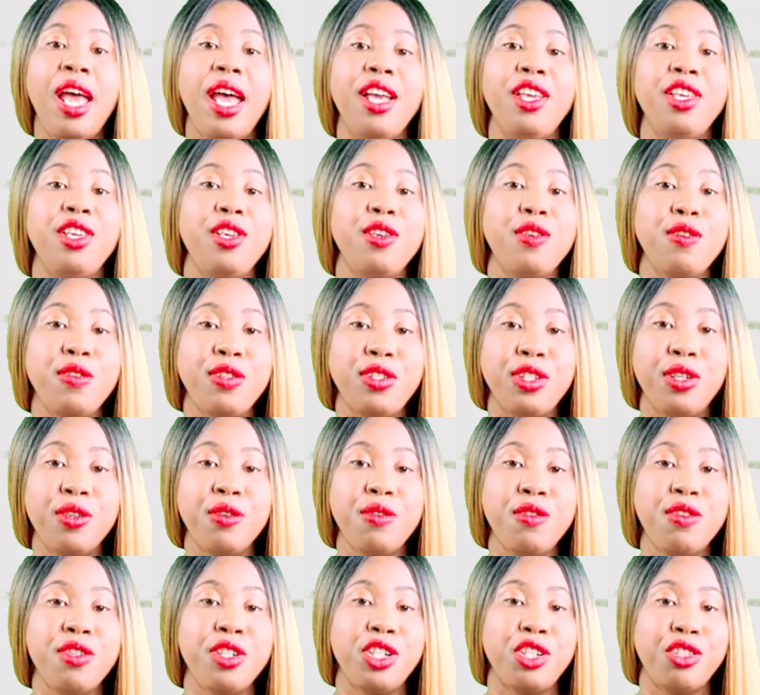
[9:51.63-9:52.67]
Use
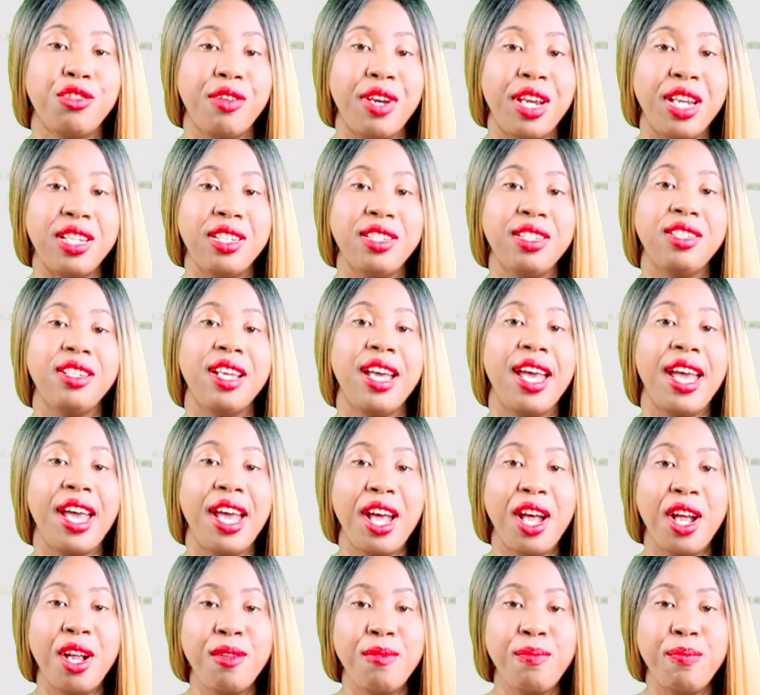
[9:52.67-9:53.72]
Google Trends to
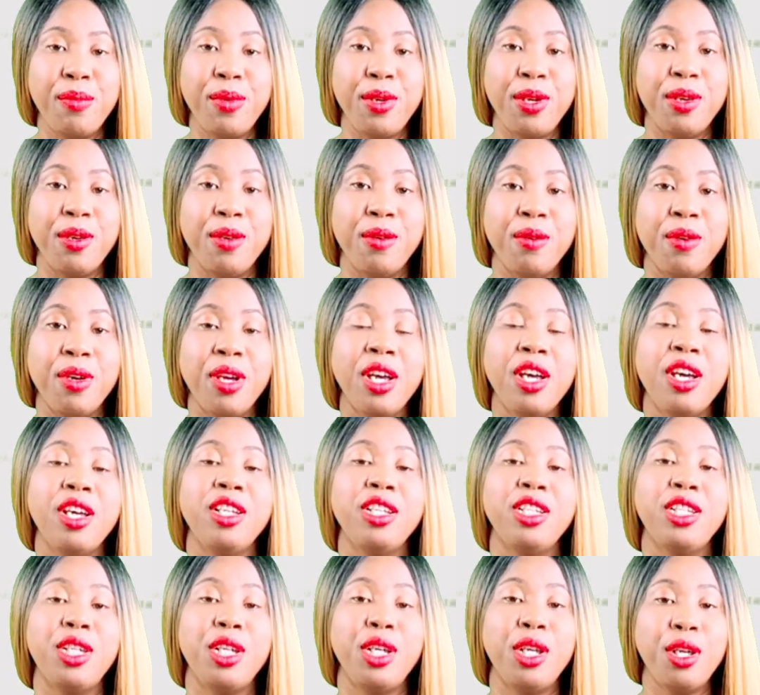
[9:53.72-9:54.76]
help you
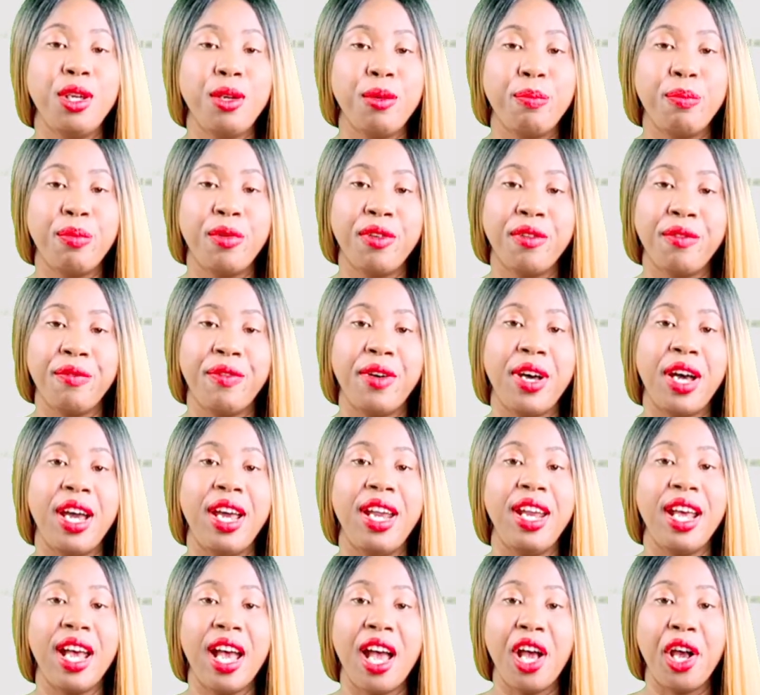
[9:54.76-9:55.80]
to
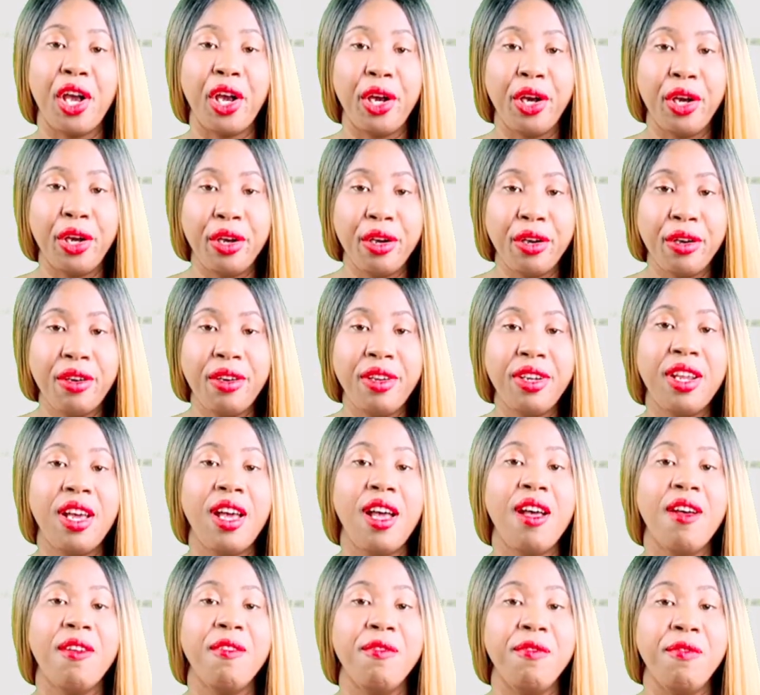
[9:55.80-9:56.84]
provide a good
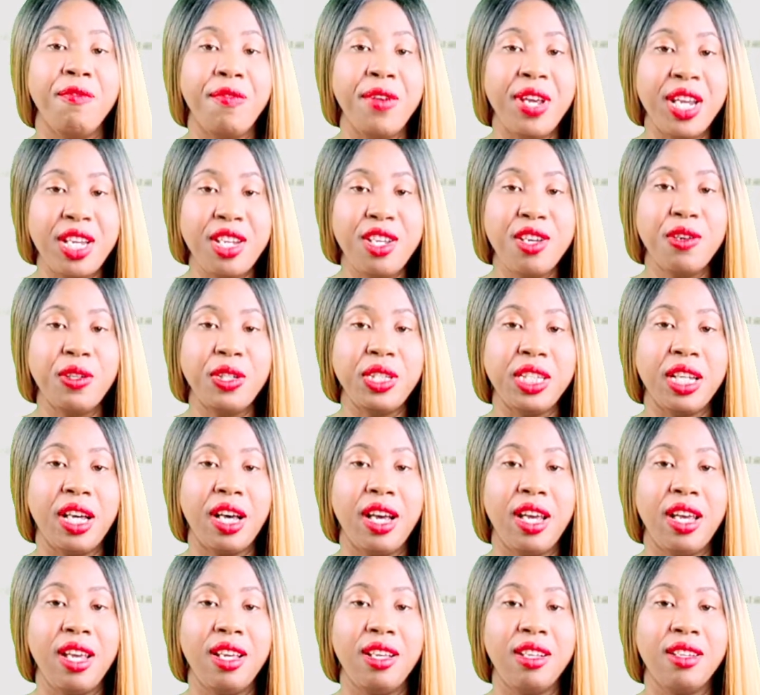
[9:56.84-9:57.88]
video
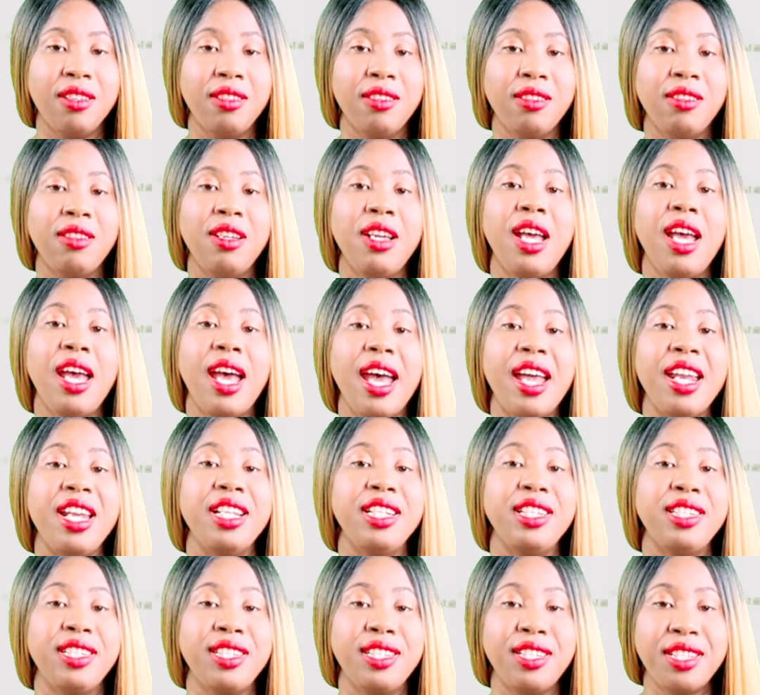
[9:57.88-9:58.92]
title and a
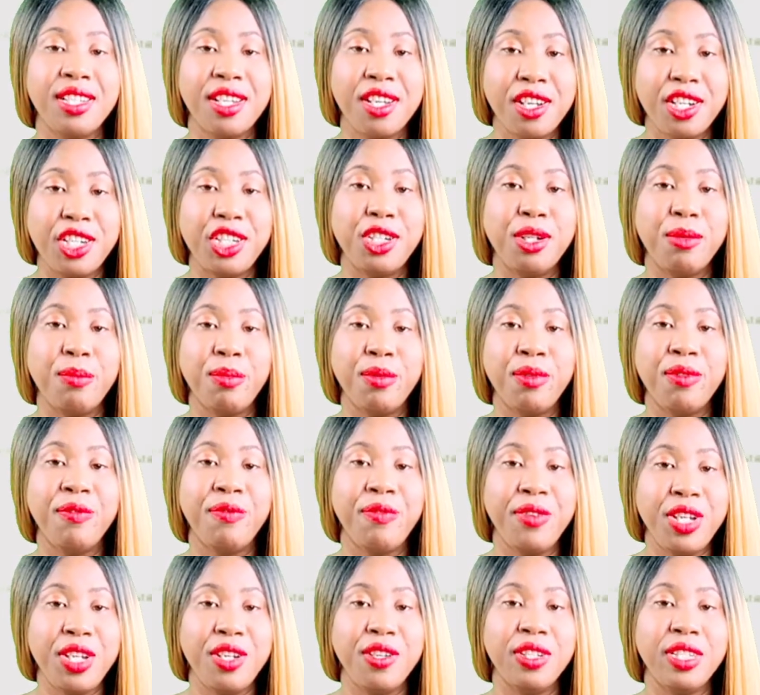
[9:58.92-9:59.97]
searchable
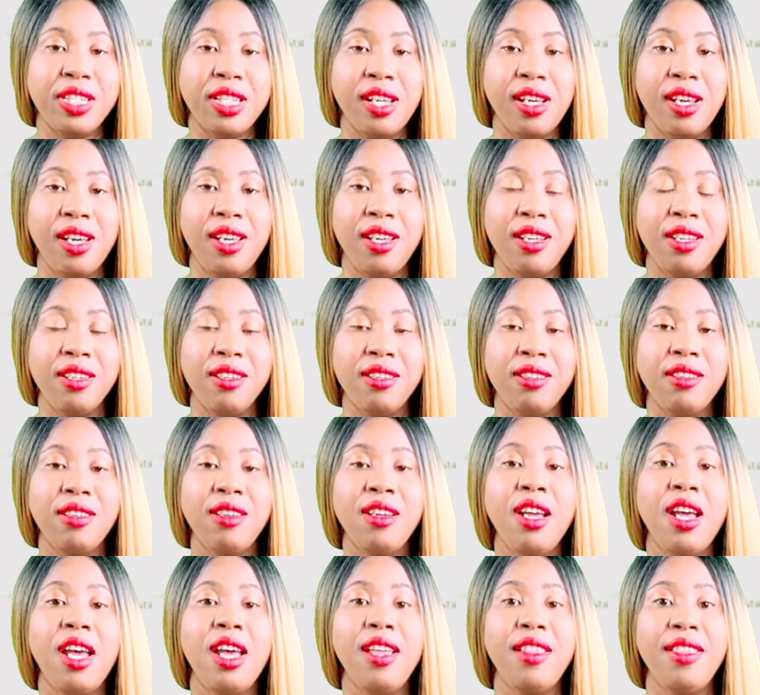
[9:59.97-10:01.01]
video title
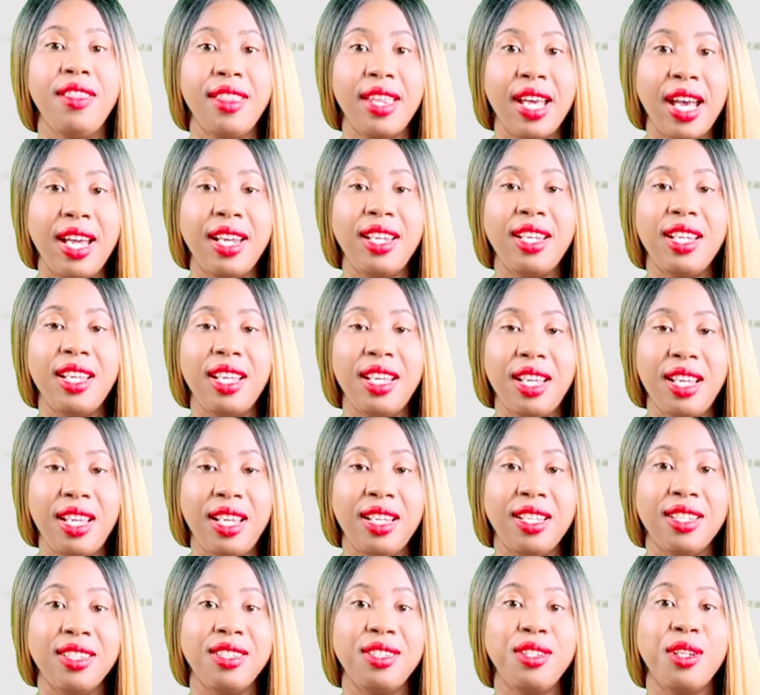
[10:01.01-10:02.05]
that
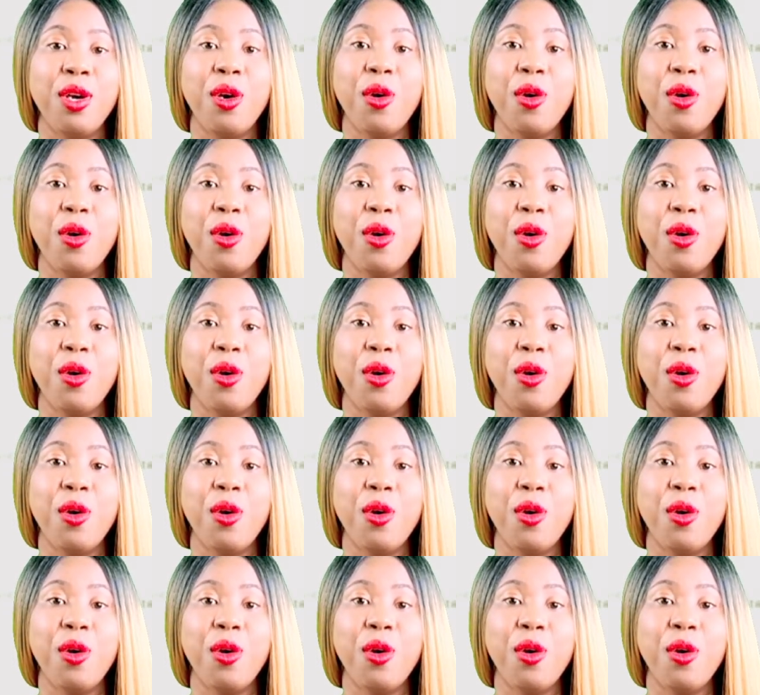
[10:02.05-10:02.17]
is